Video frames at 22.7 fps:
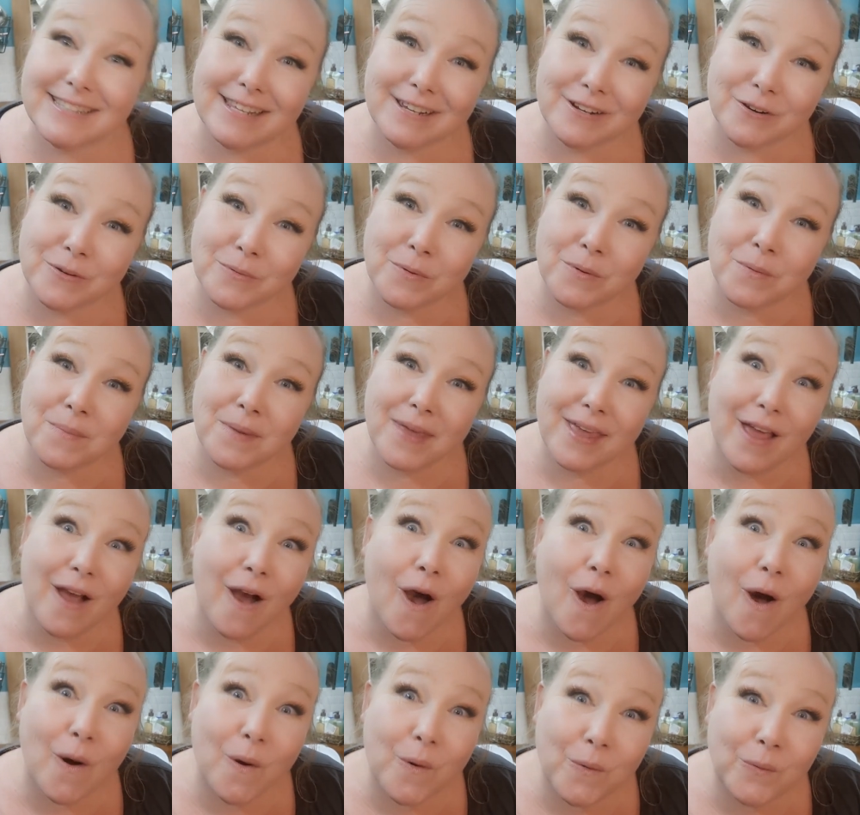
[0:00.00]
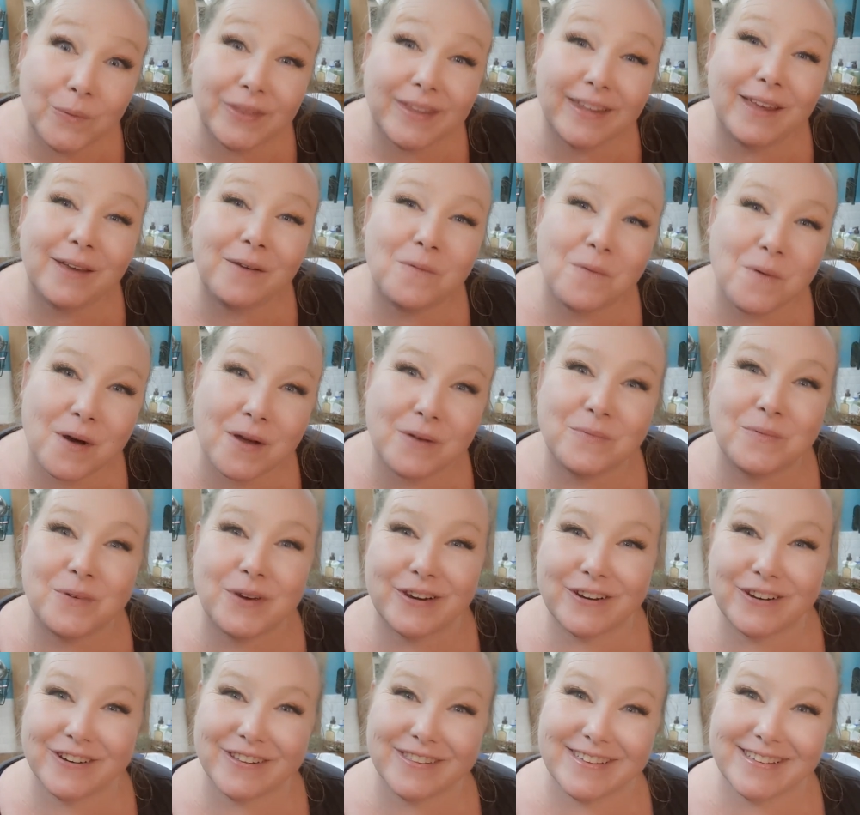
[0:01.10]
There will be only one
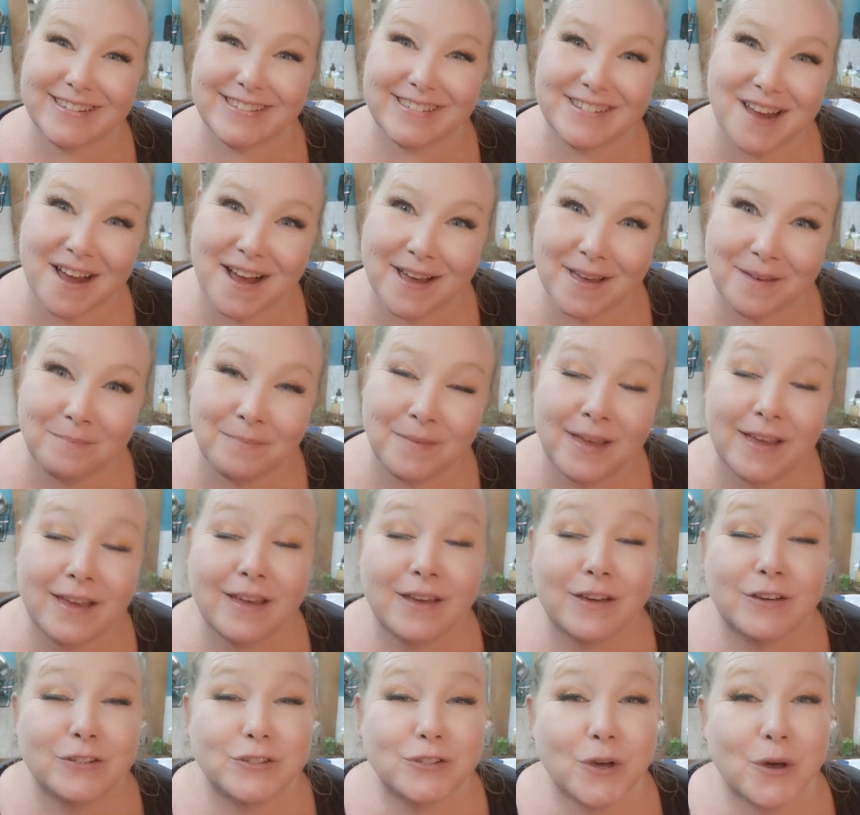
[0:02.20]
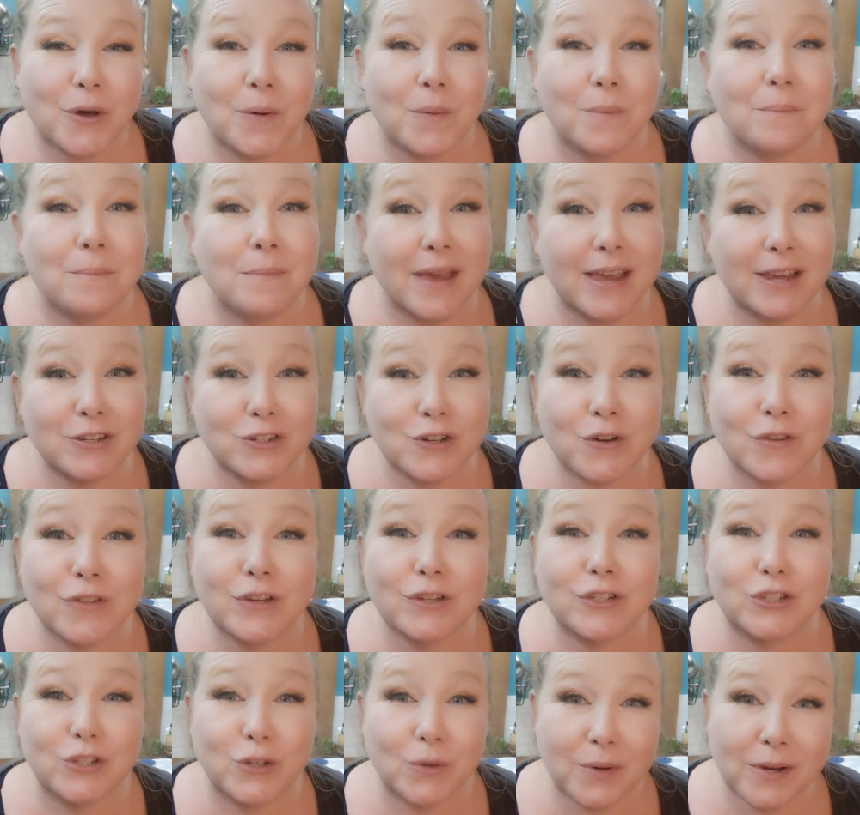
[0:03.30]
winner this time, so make sure
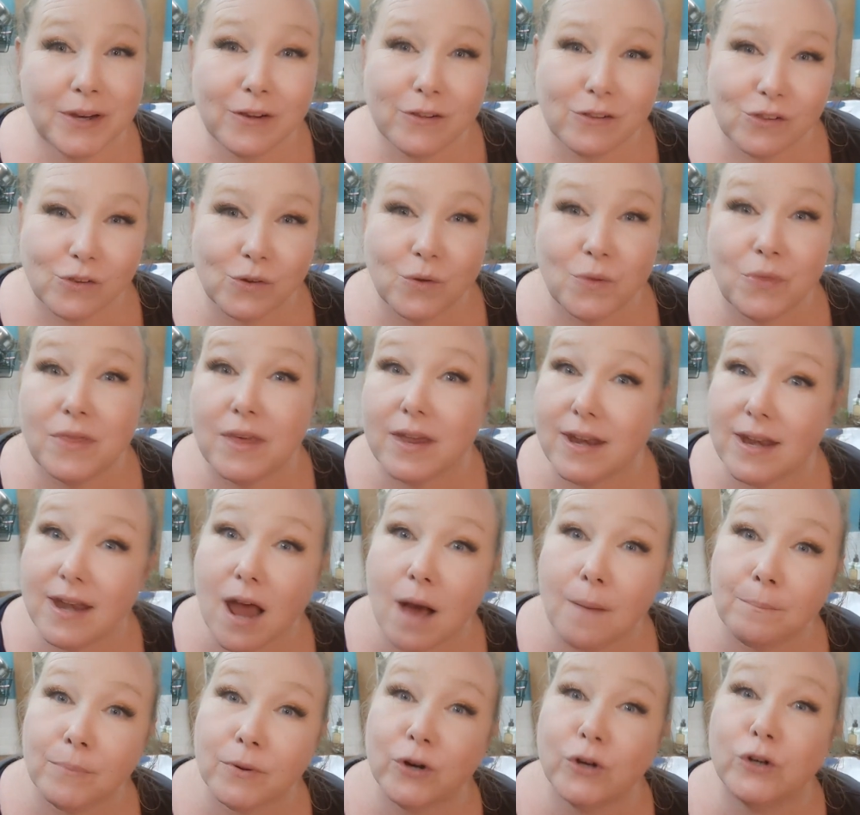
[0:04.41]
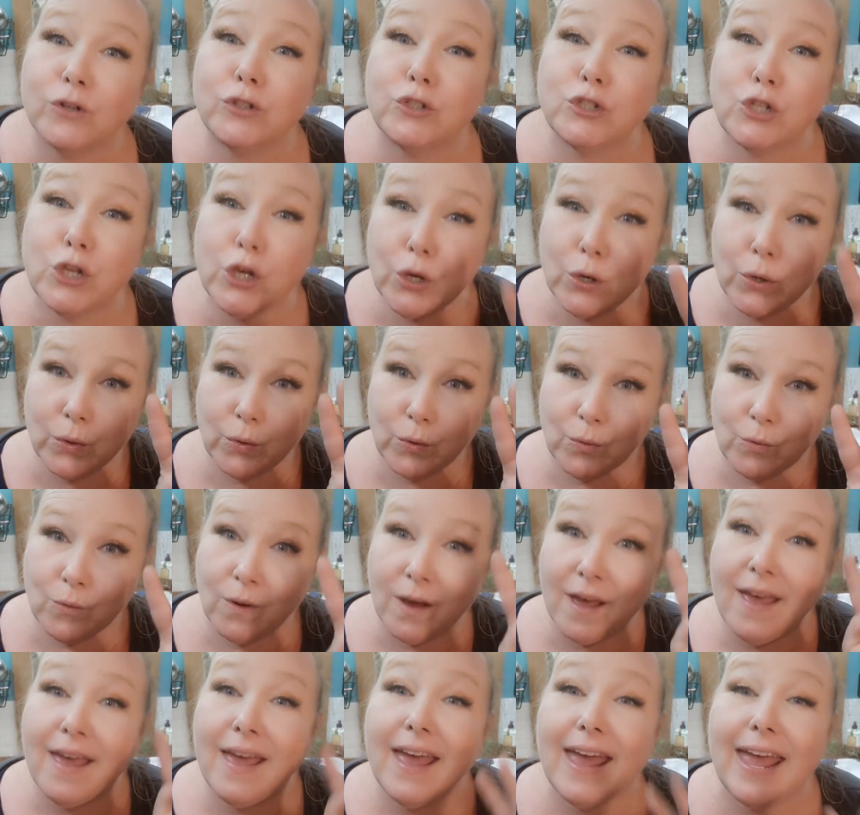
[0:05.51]
that you include the number two
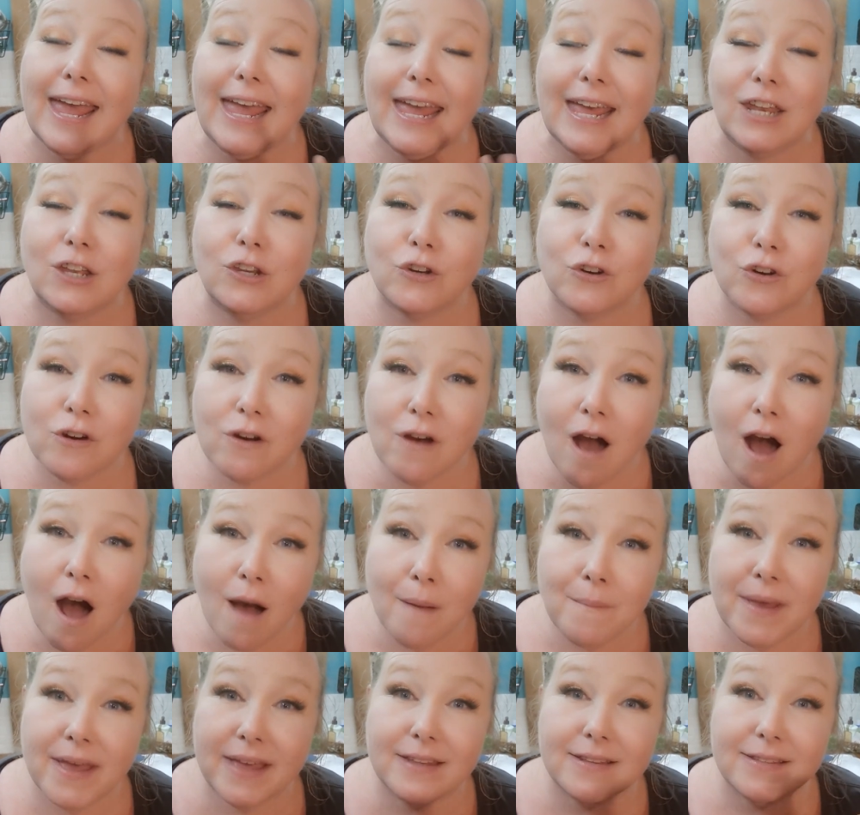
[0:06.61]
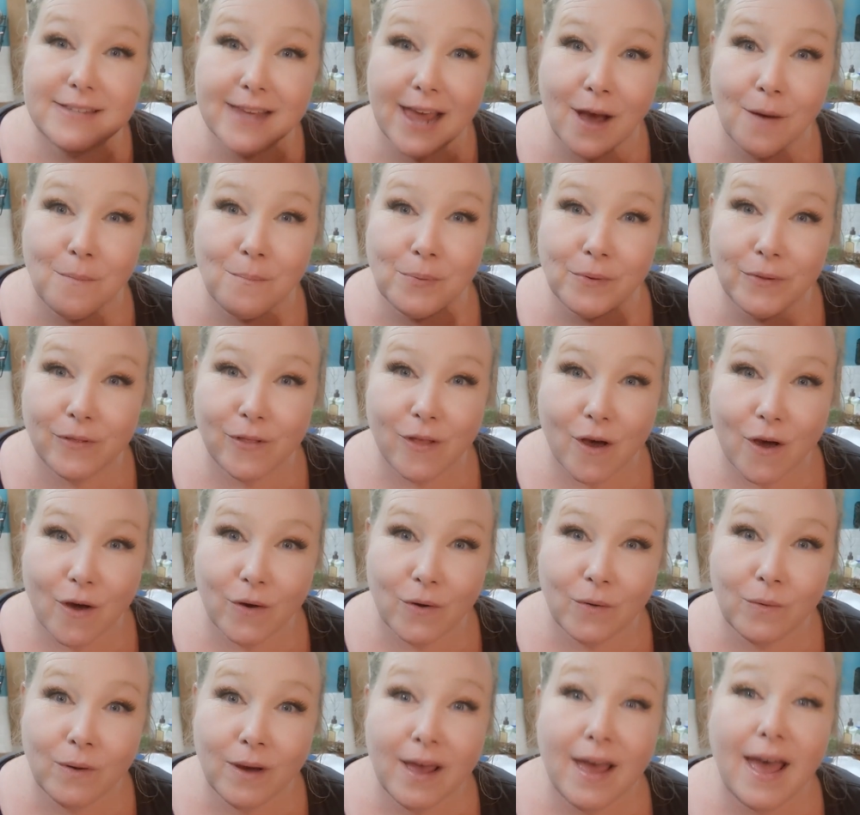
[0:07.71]
in your comment down
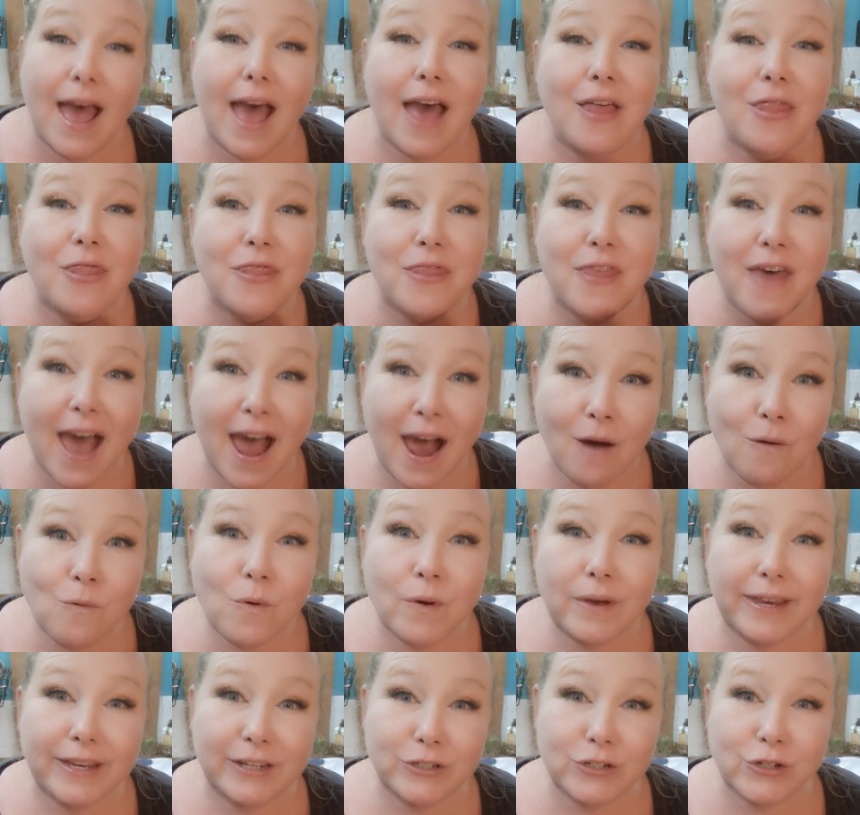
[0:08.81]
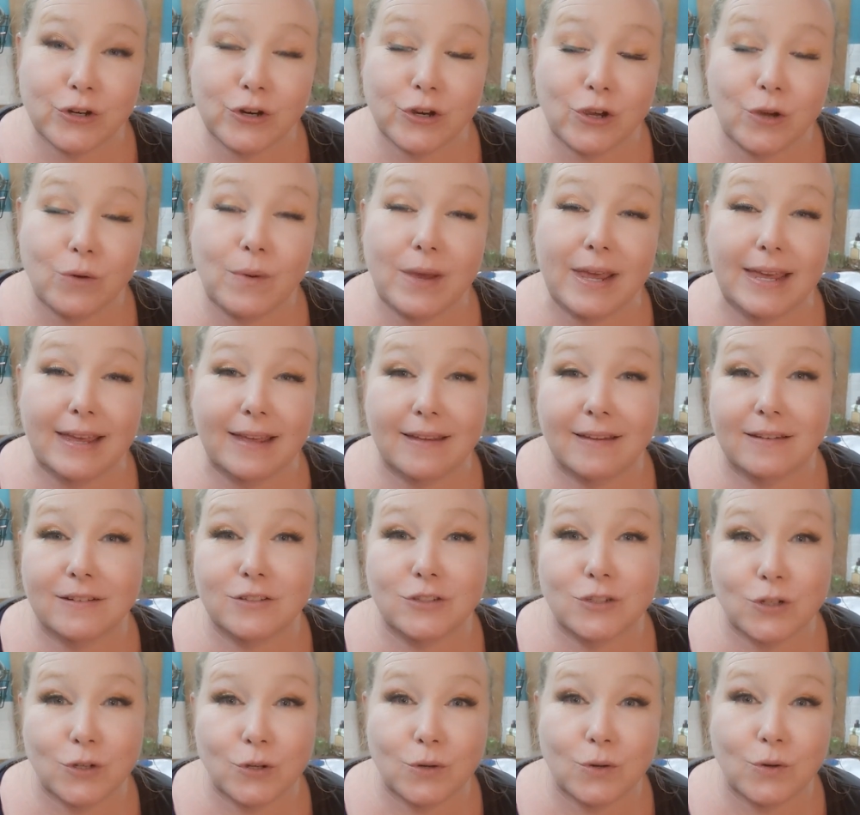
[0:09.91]
below, and that will enter you
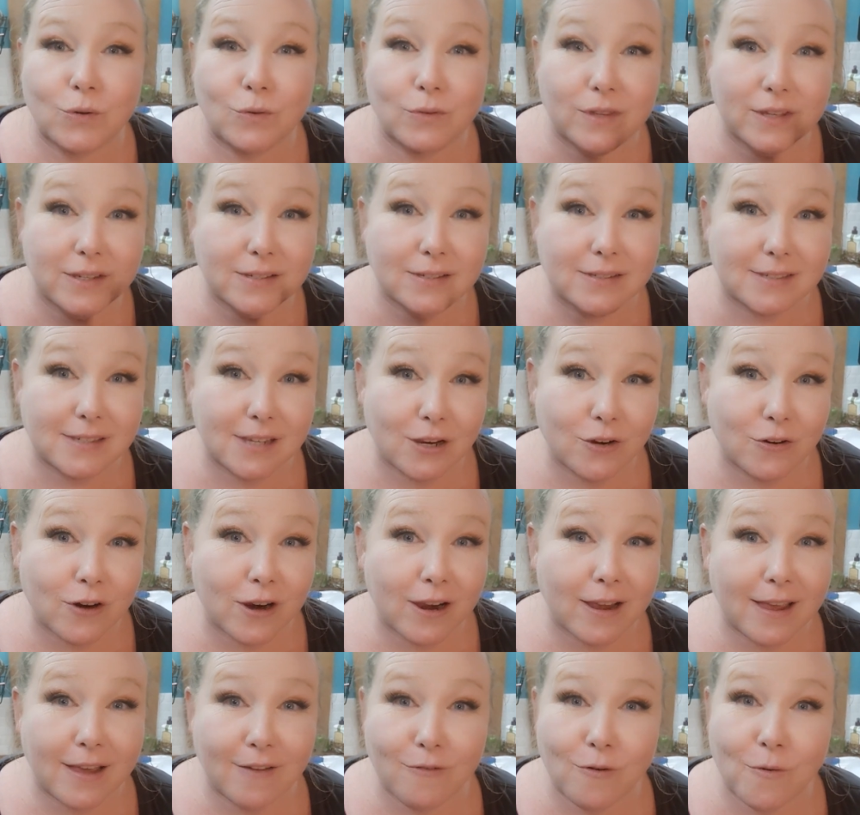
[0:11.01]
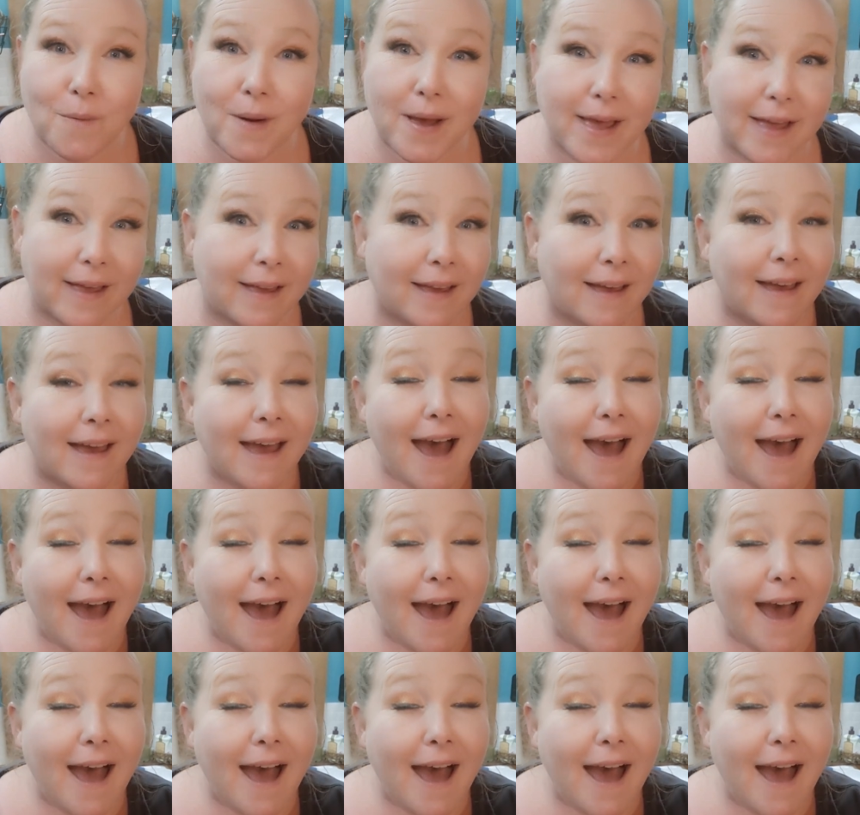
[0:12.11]
into this secret giveaway.